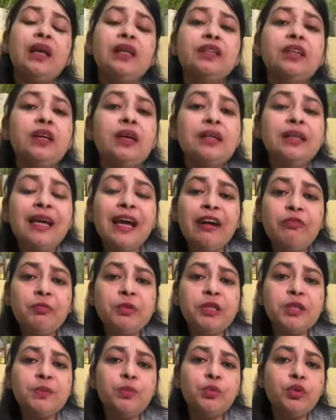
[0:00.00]
they
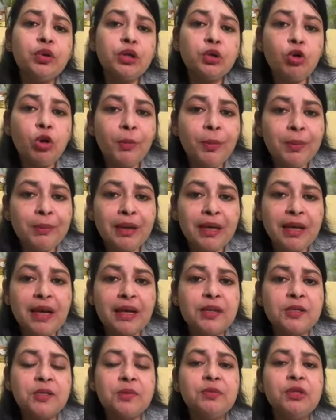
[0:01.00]
have this poor coping
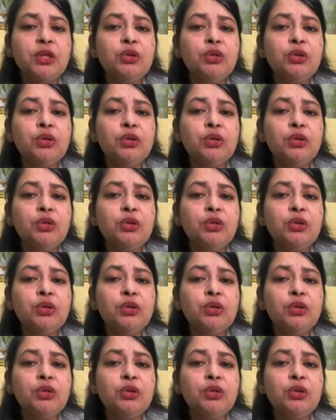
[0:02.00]
mechanism.